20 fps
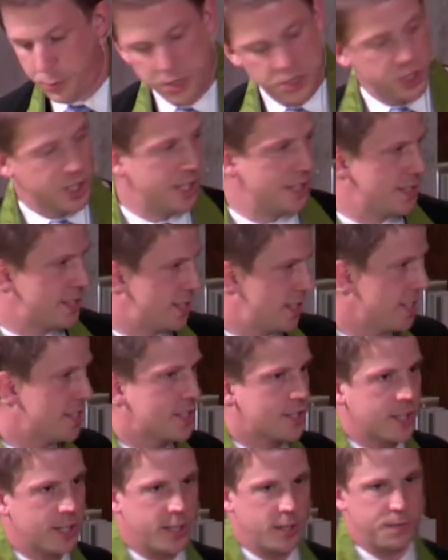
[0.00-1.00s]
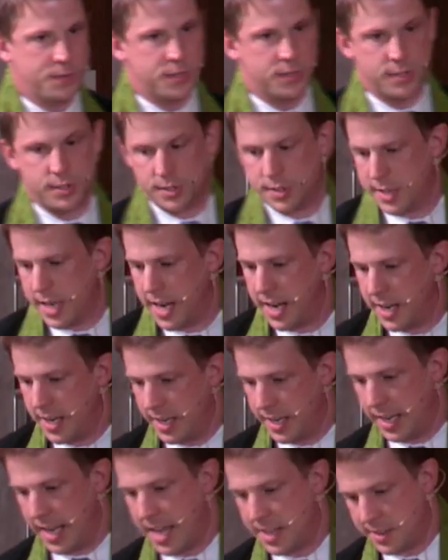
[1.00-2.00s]
which consisted of
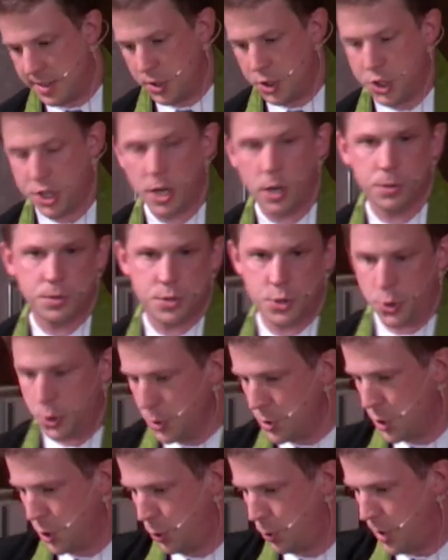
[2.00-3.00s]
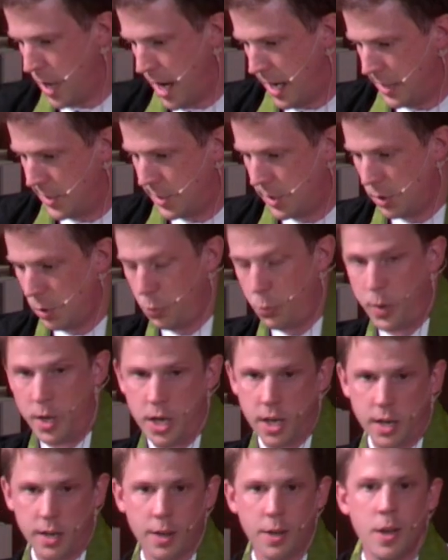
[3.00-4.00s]
staying at the shelter two nights a
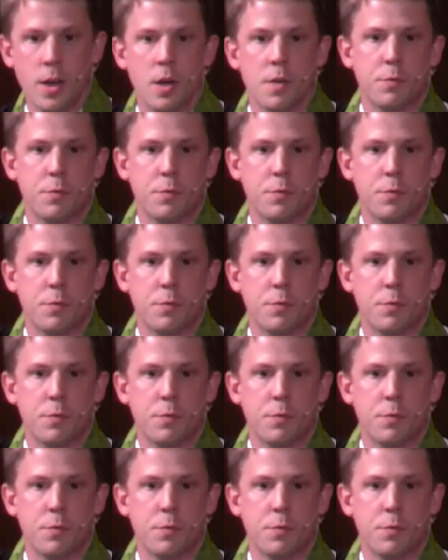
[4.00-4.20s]
week,